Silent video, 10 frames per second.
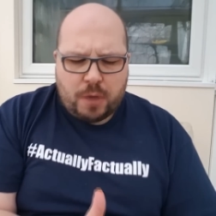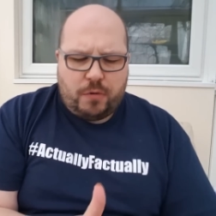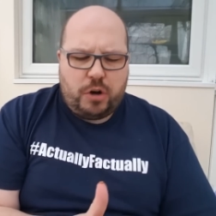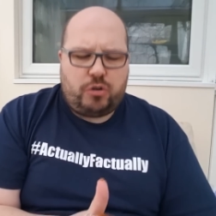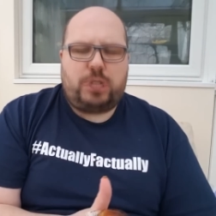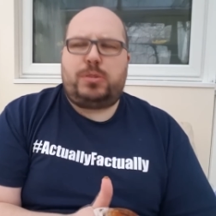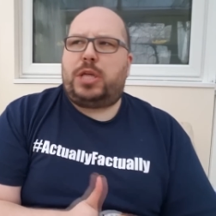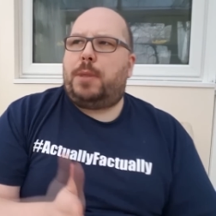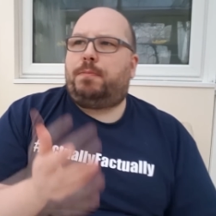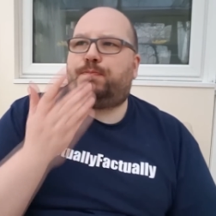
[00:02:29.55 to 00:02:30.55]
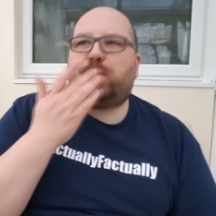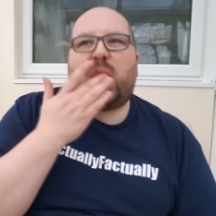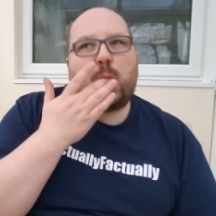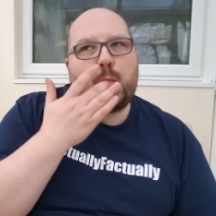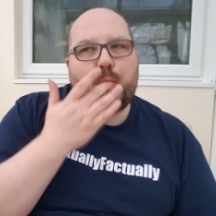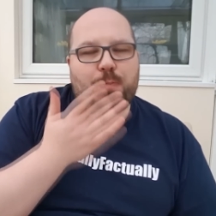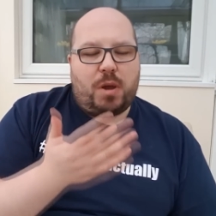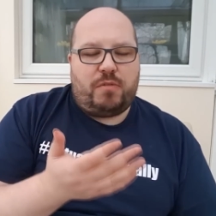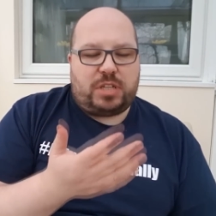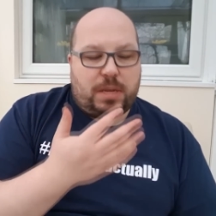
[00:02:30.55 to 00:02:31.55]
very Christmassy,
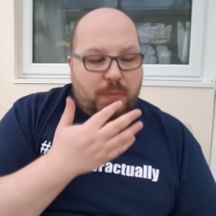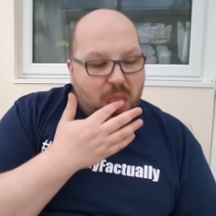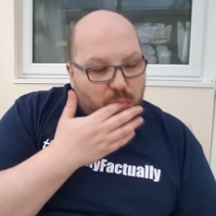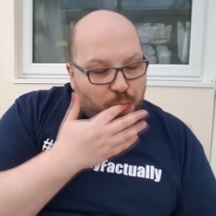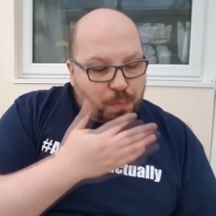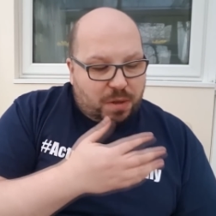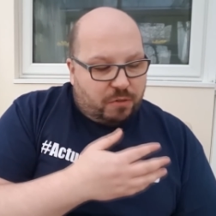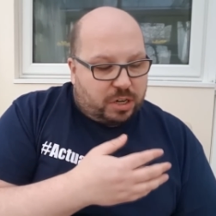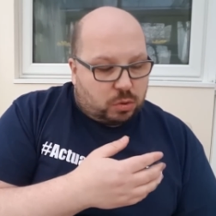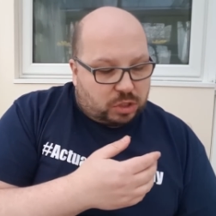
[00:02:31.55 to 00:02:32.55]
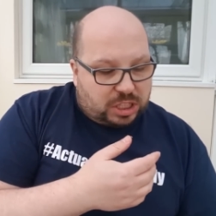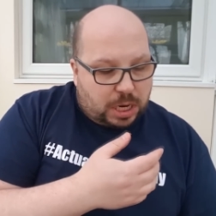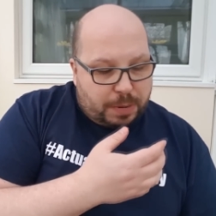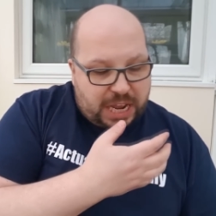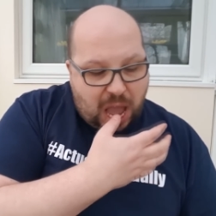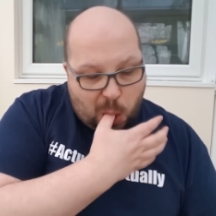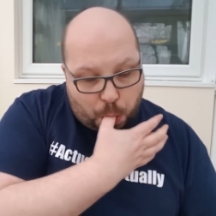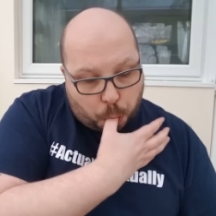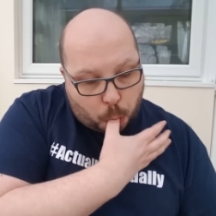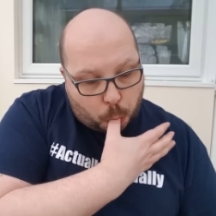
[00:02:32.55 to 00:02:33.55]
obviously, very sort of cinnamony
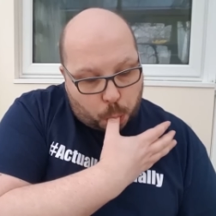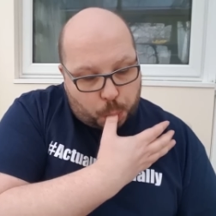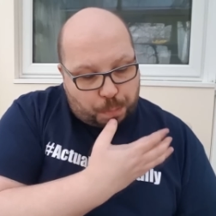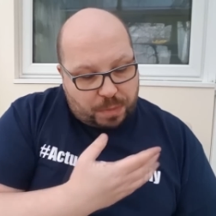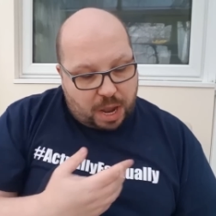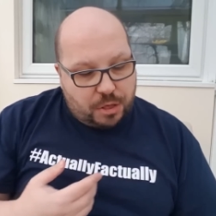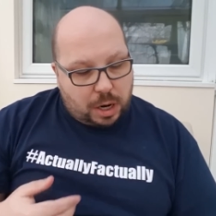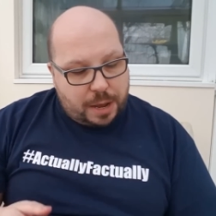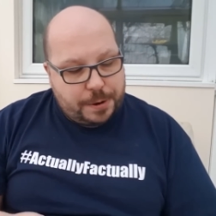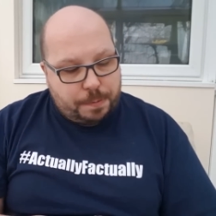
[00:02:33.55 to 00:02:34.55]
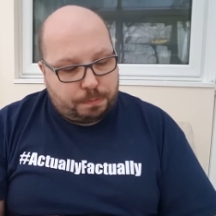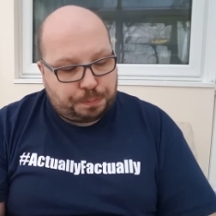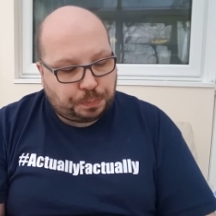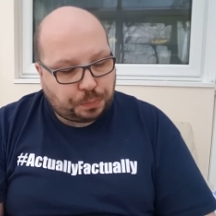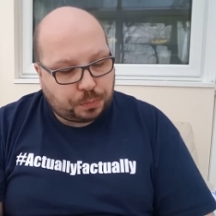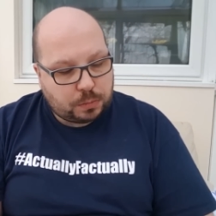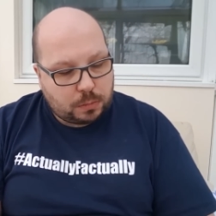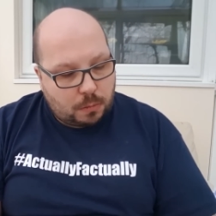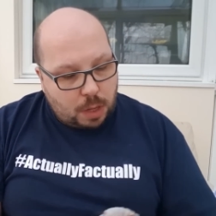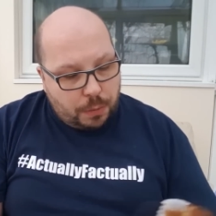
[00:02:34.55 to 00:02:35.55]
and the like.
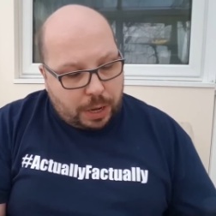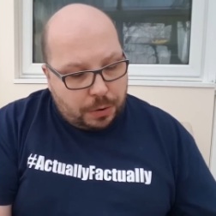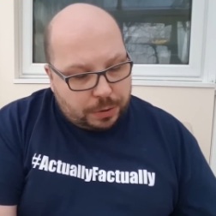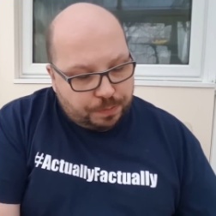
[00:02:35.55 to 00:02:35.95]
There we go.